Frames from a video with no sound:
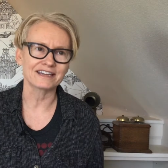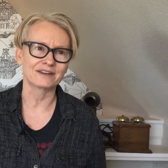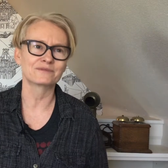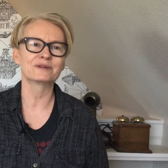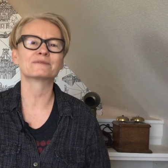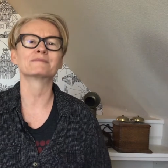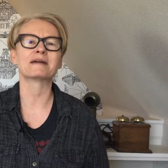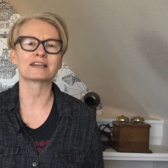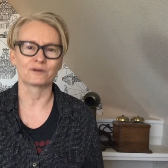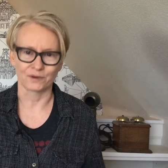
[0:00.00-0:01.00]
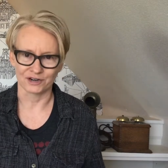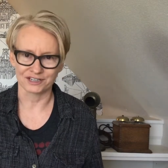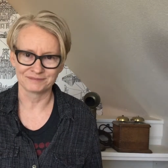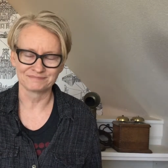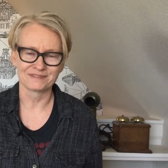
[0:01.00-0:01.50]
and we will make it
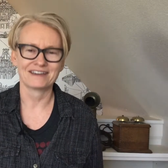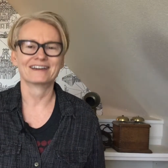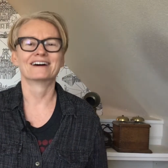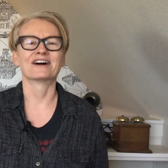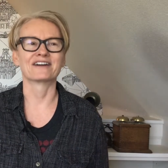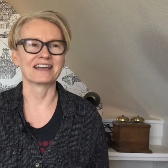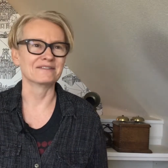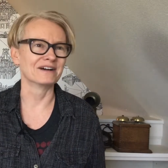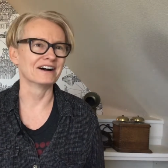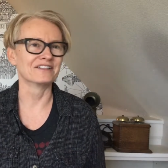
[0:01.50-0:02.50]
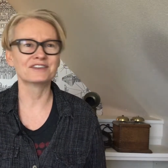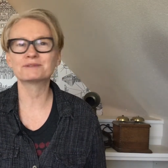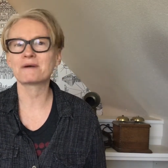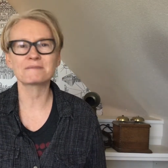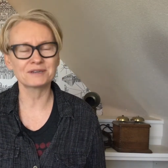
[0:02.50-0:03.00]
work. All right, well, these
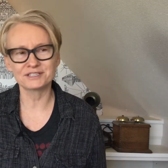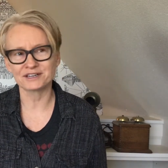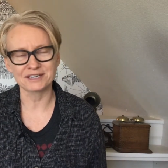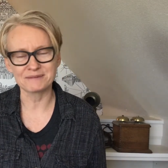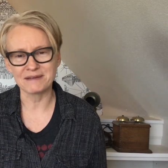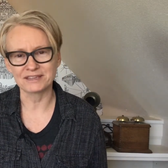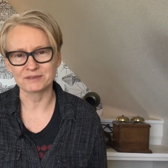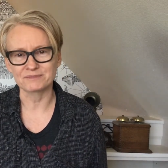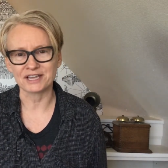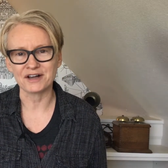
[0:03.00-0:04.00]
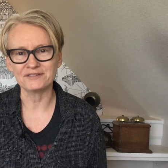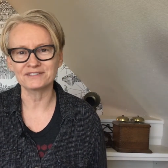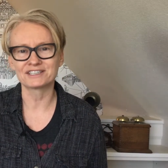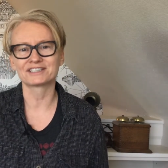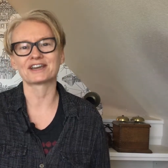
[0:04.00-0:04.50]
pumpkins aren't going to paint themselves,
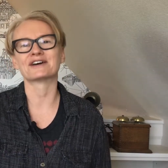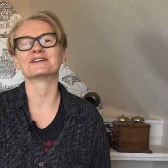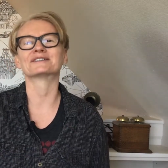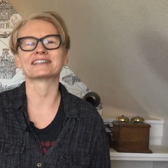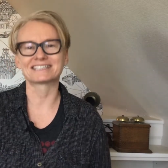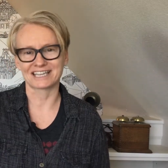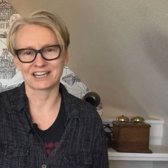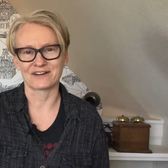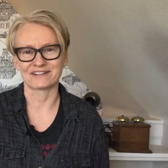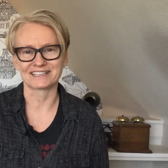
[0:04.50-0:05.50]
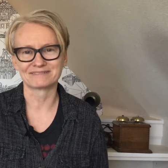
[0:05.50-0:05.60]
so let's get going.